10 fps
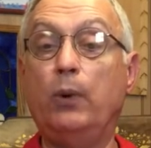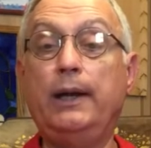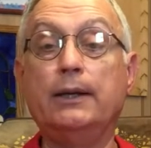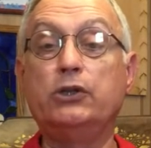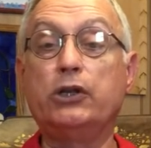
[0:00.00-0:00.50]
We
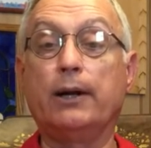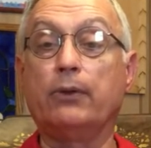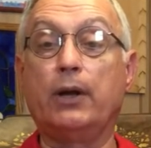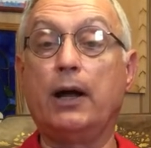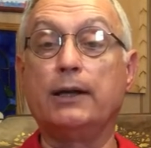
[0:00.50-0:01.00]
can share
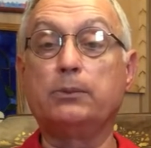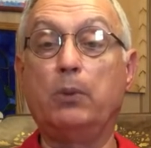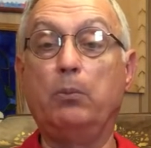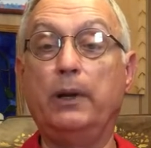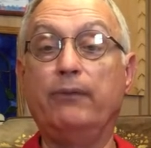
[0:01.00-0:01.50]
the
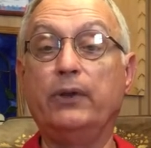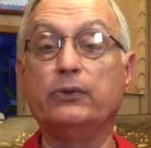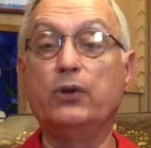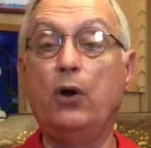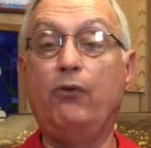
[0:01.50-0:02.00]
gospel, but if
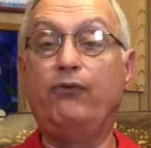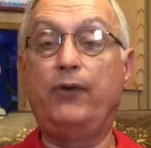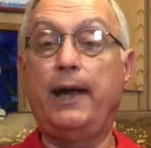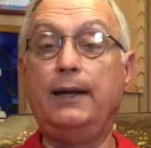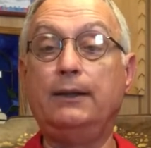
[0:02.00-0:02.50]
there's no
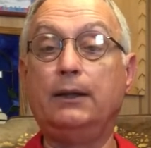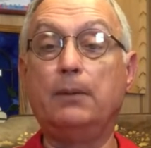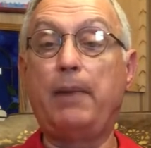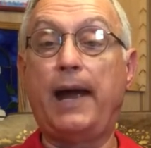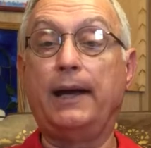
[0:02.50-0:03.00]
faith
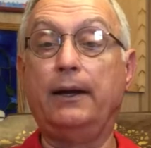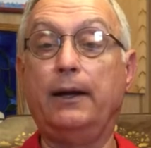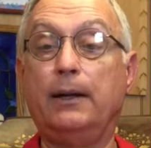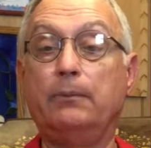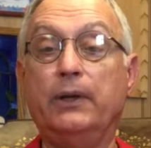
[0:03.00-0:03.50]
to back it
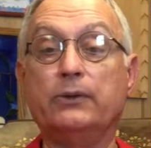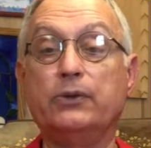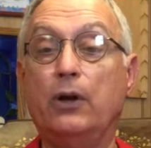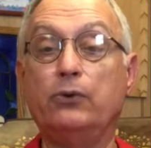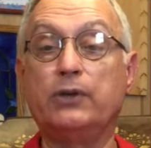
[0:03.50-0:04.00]
up,
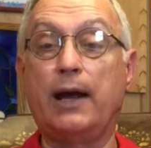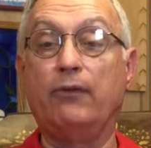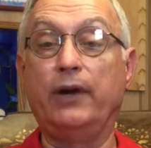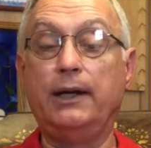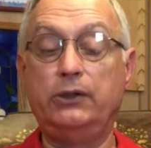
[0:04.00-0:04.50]
there's no
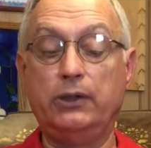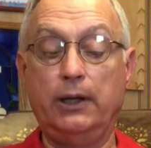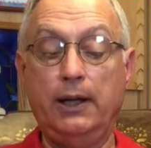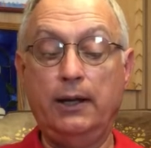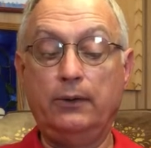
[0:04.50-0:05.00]

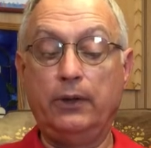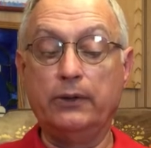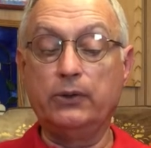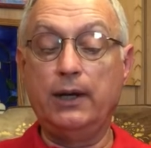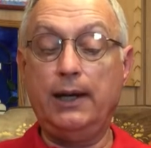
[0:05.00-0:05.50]
salvation.
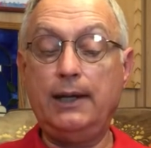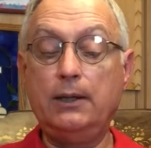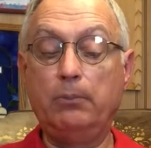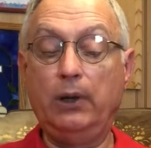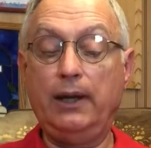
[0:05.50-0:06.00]
There's a
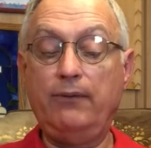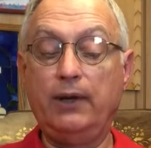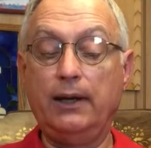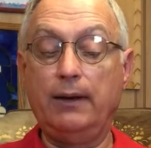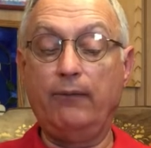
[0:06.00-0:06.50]
need to believe
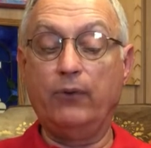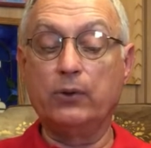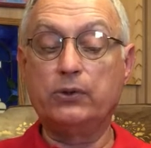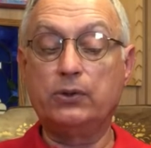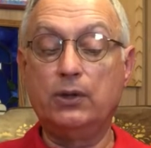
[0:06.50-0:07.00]
it. And in
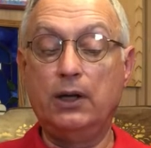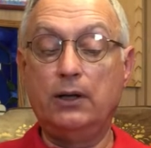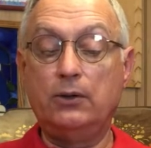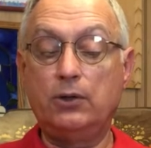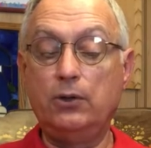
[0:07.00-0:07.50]
verse
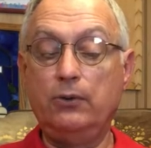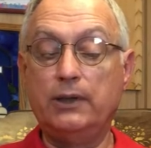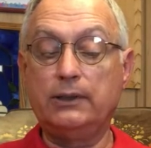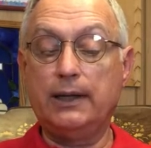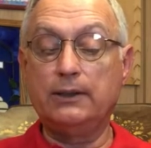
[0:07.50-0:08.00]
2,
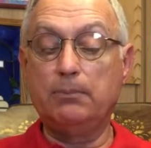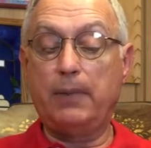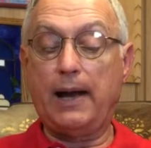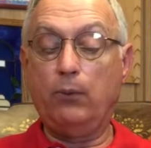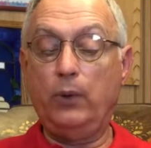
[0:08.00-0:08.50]
it says, And
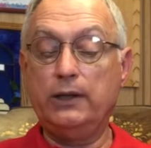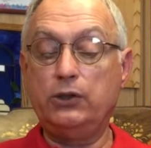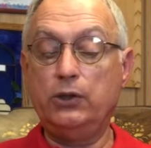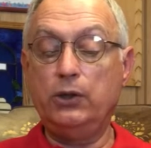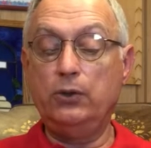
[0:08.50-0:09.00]
by
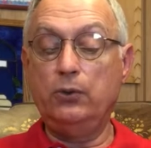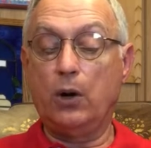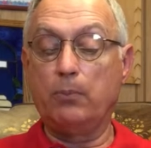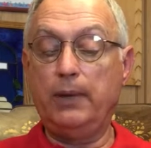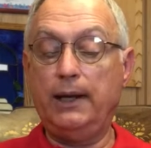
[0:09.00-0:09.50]
which you
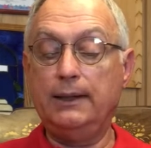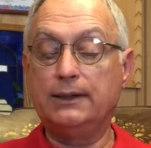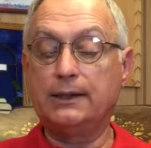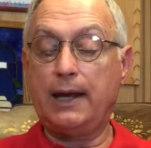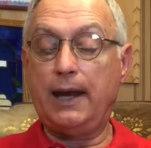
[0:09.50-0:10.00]
are being
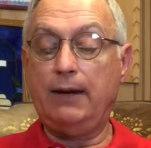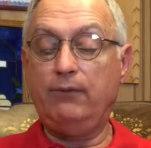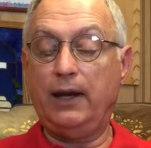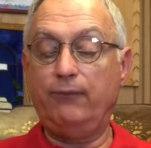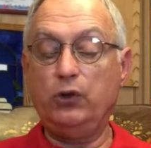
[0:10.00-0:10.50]

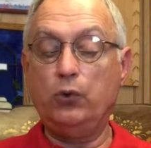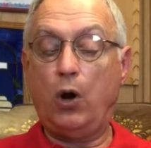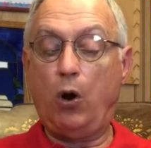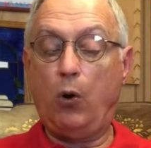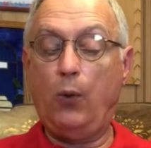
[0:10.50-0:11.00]
saved, if you
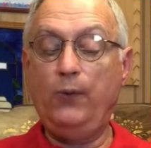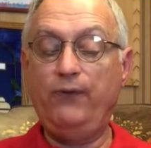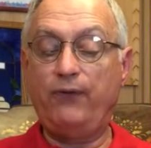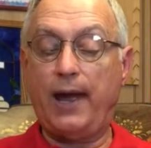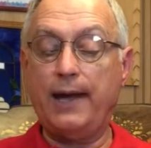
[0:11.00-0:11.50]
hold
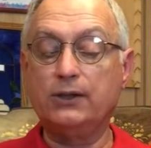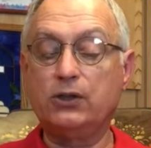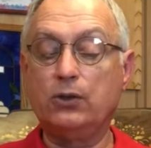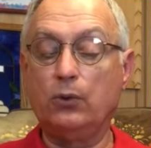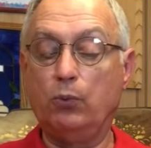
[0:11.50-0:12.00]

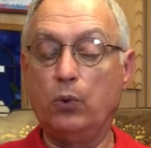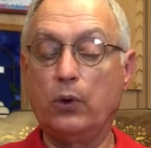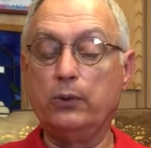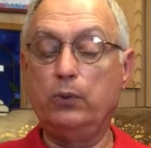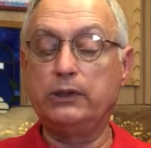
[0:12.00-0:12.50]
fast to the
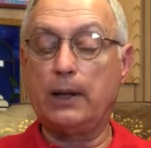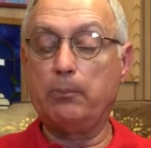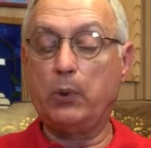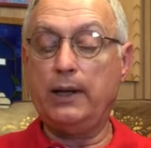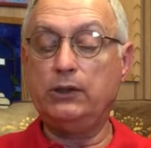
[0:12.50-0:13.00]
word which I
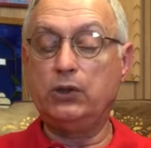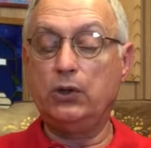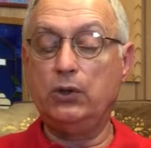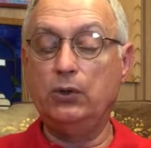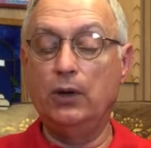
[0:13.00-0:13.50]
preached
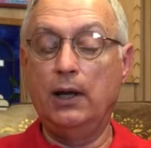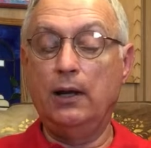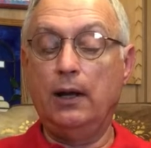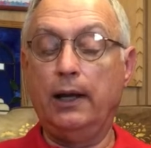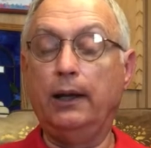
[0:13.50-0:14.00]
to you,
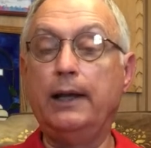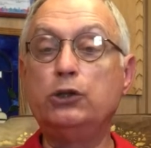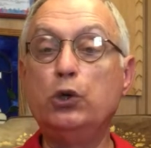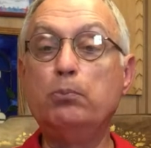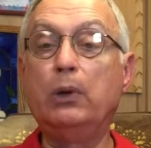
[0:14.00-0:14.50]

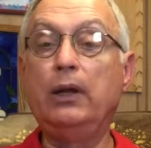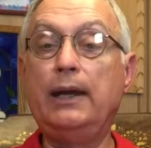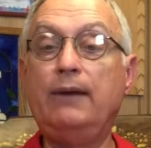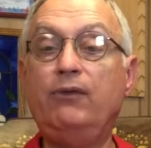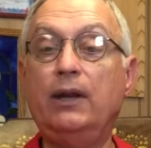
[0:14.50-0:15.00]
unless you
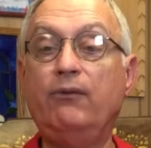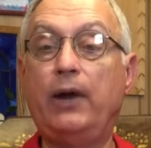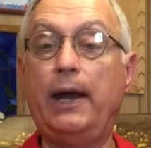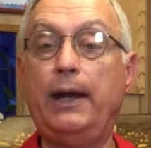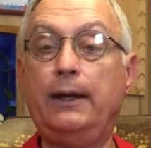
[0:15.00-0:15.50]
believed in
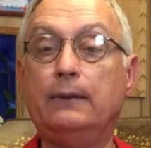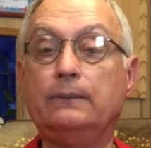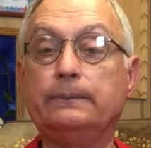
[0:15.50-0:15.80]
vain.